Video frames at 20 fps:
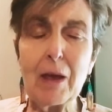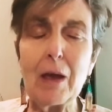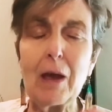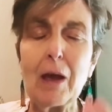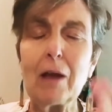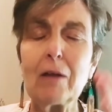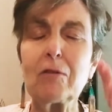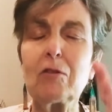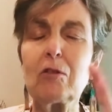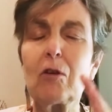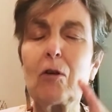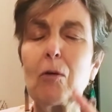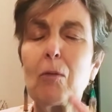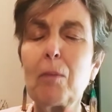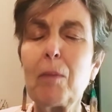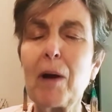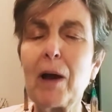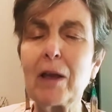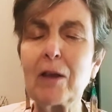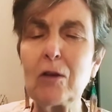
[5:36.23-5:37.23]
And so
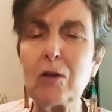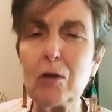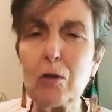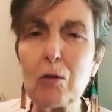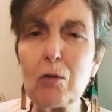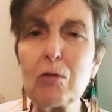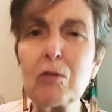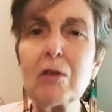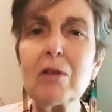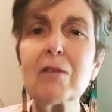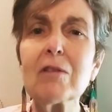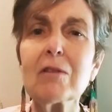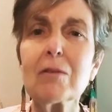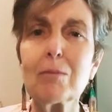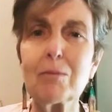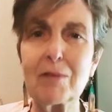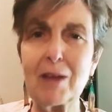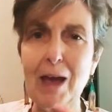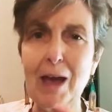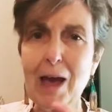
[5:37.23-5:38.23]
by using
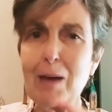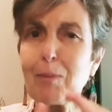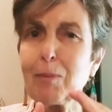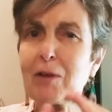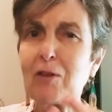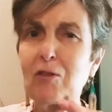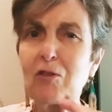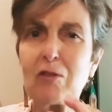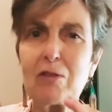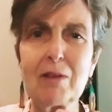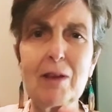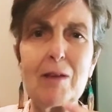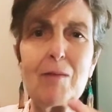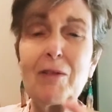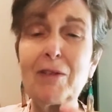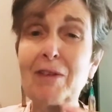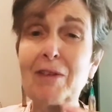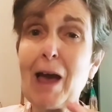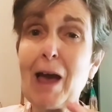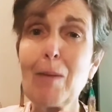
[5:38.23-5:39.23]
some tapping, just
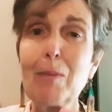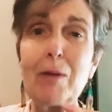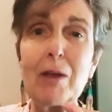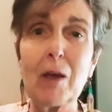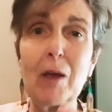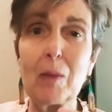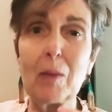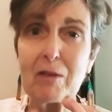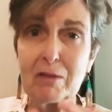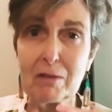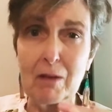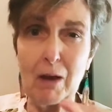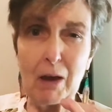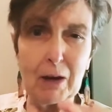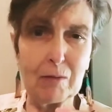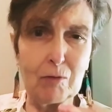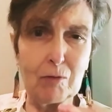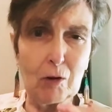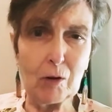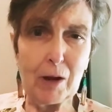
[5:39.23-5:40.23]
even tapping on the
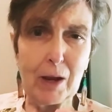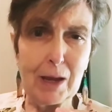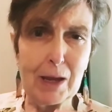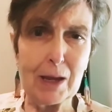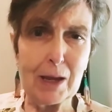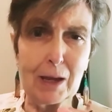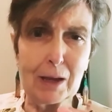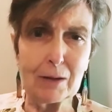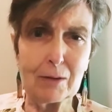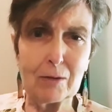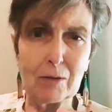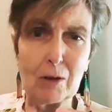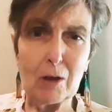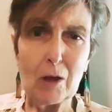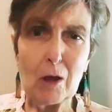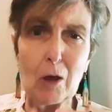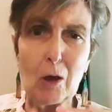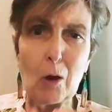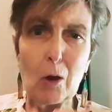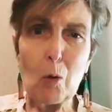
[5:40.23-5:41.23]
side of your hand
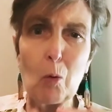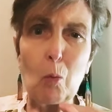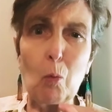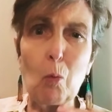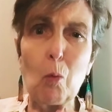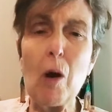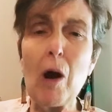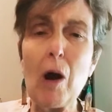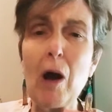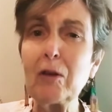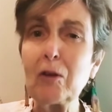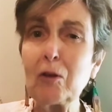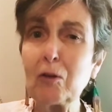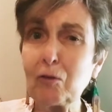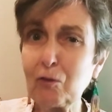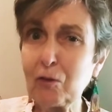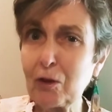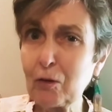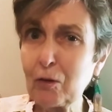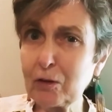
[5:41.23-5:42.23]
while you're
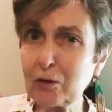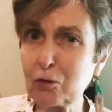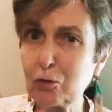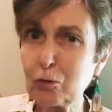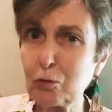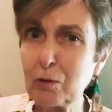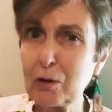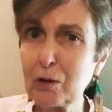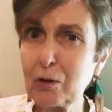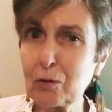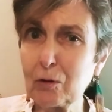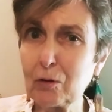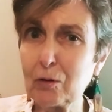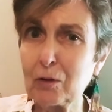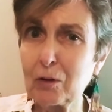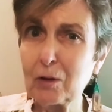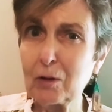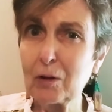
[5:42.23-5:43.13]
feeling triggered,